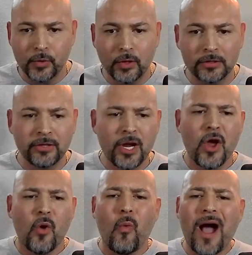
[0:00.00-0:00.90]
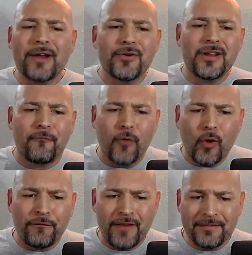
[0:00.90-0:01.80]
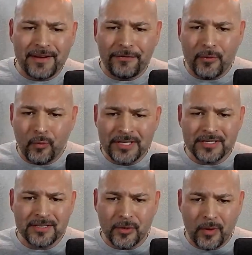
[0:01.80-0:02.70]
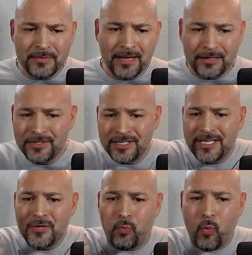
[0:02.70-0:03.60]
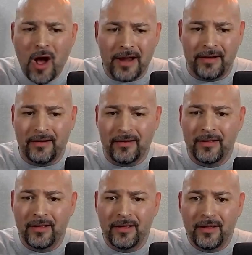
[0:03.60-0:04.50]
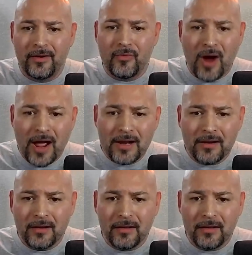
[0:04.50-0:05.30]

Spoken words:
tools. Why do you need 4 or 5 different widgets on your website? You just need one, right?